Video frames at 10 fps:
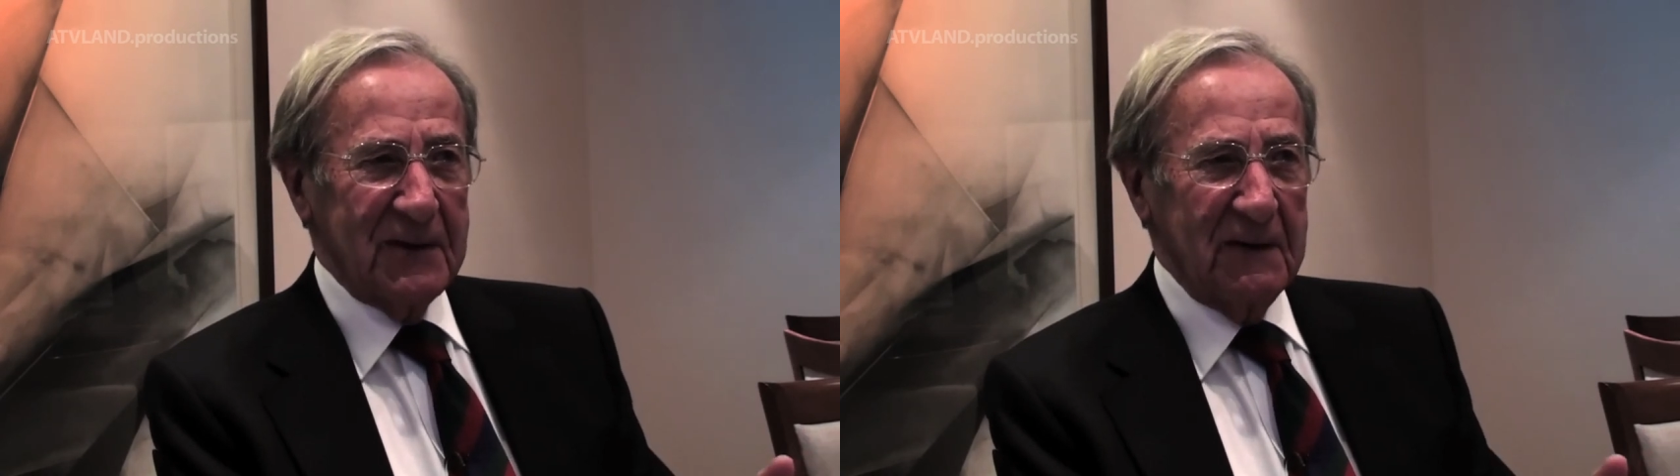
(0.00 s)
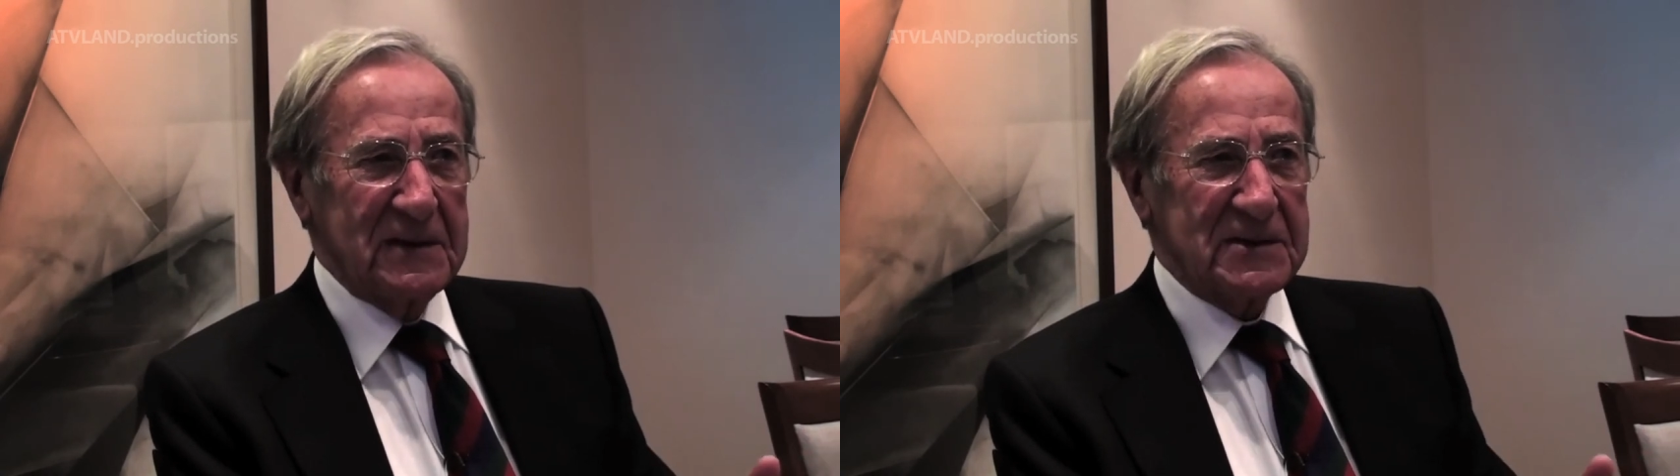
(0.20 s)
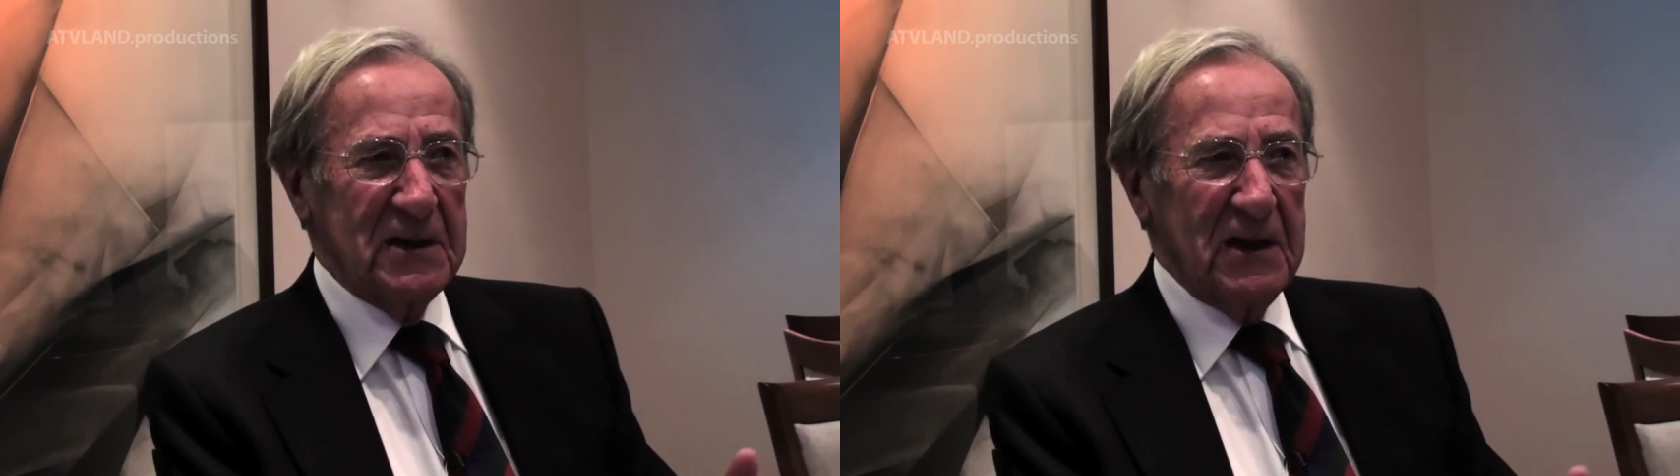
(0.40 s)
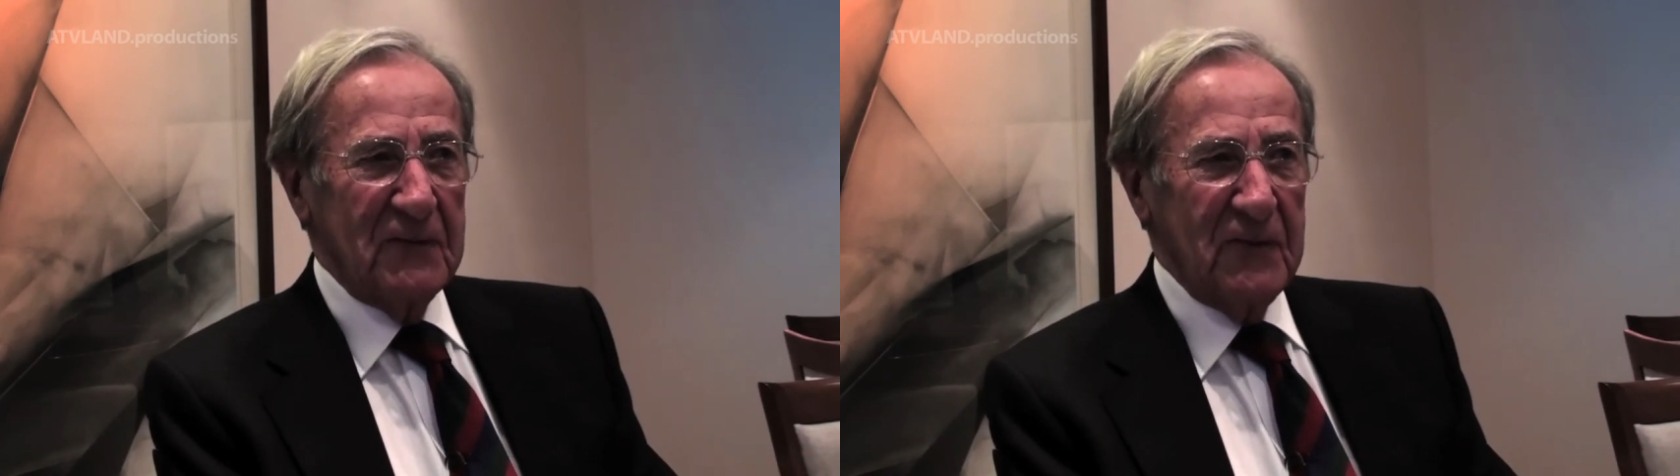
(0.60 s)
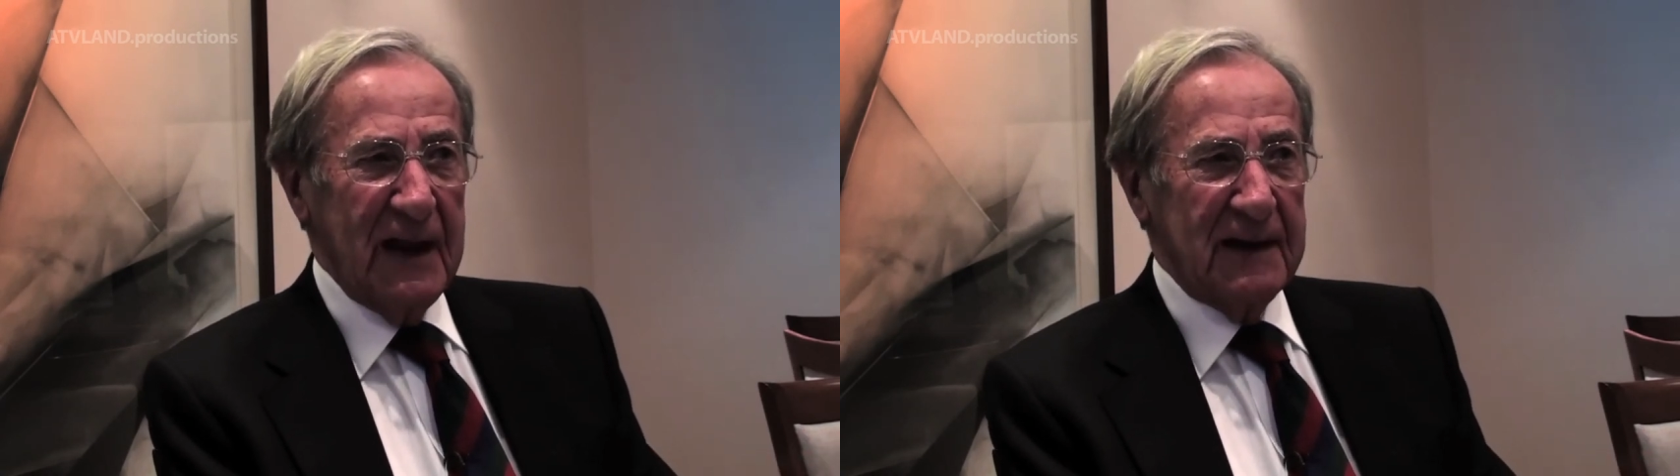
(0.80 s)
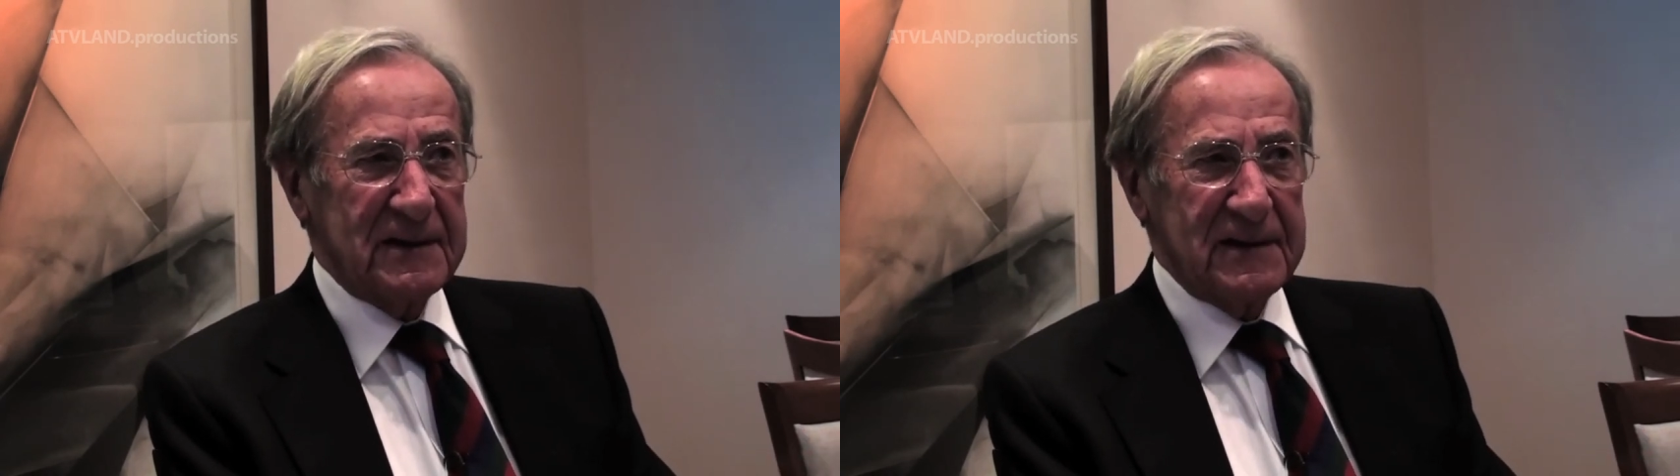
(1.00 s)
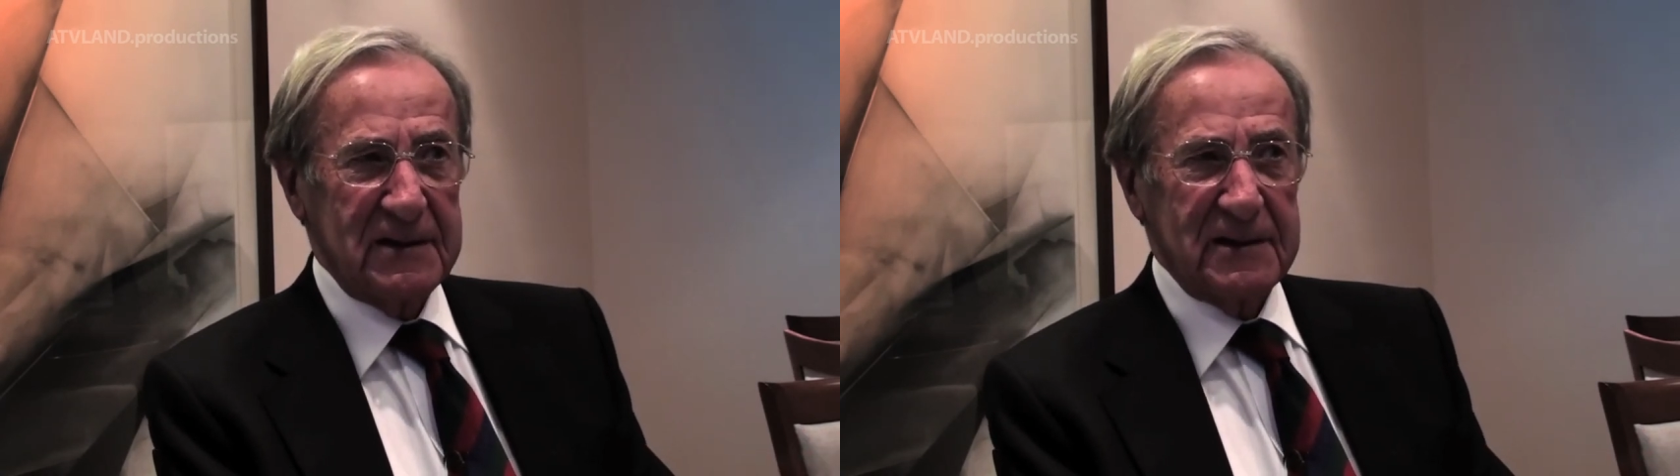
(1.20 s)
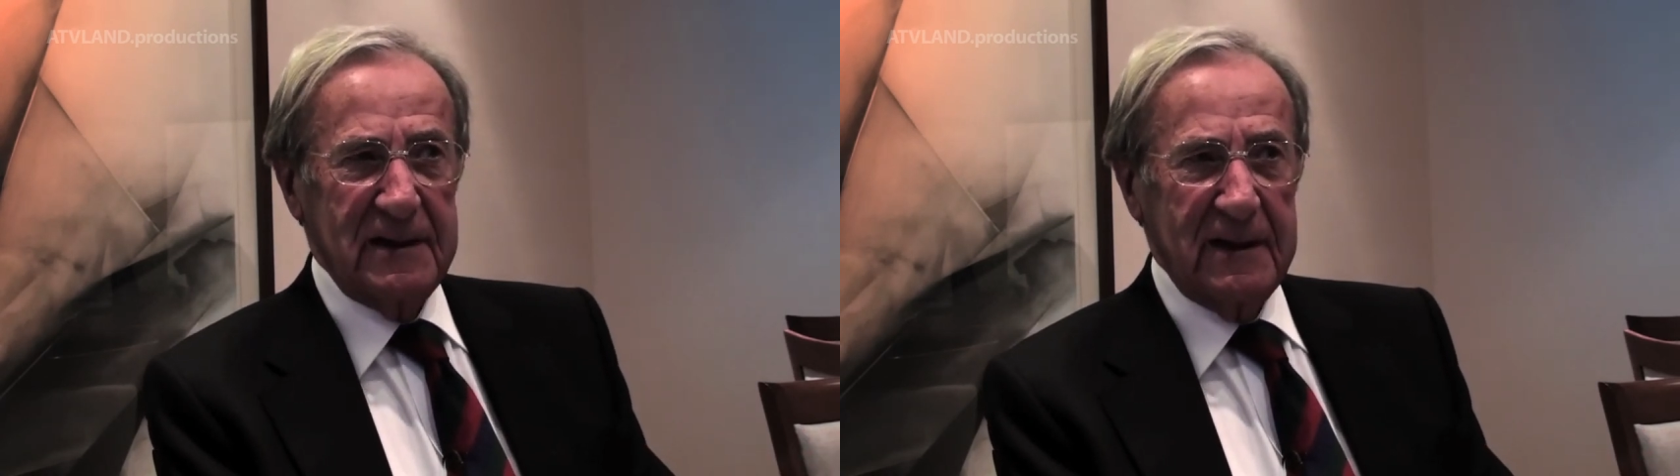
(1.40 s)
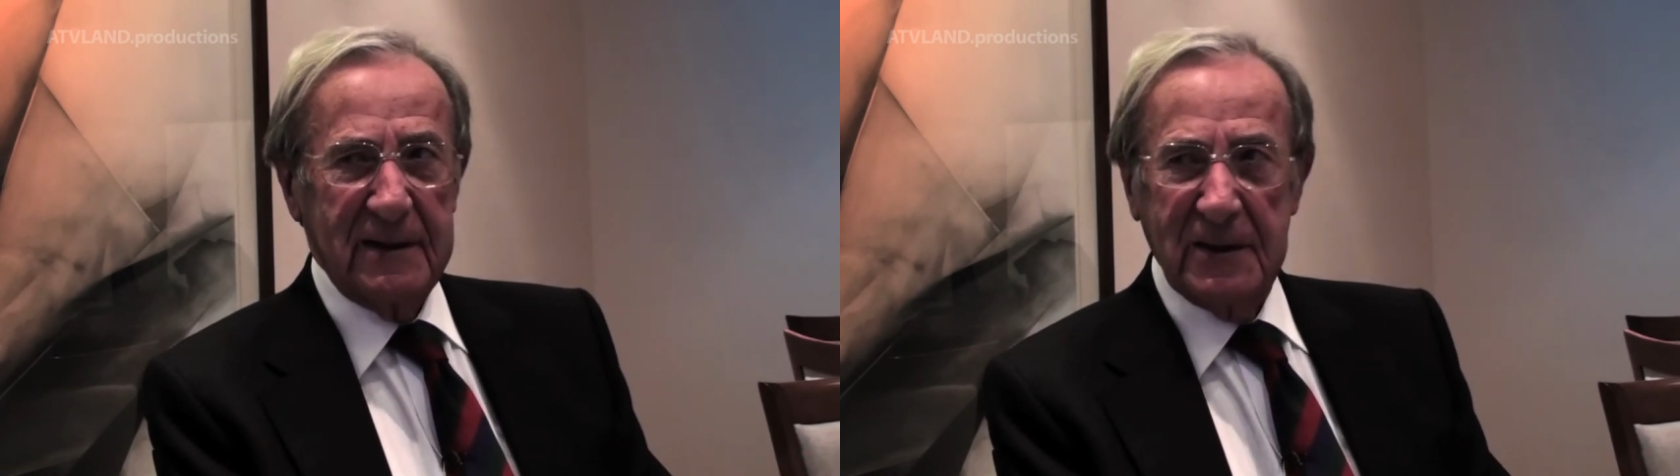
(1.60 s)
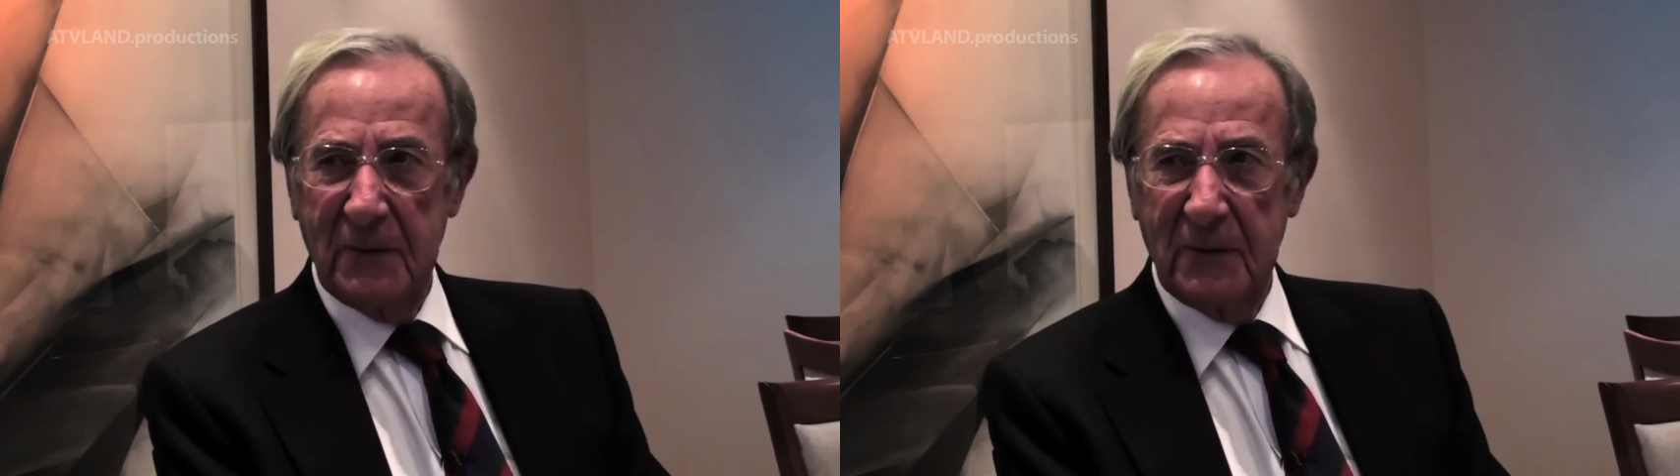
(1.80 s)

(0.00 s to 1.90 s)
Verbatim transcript: You know, this really had a touch of the Hitler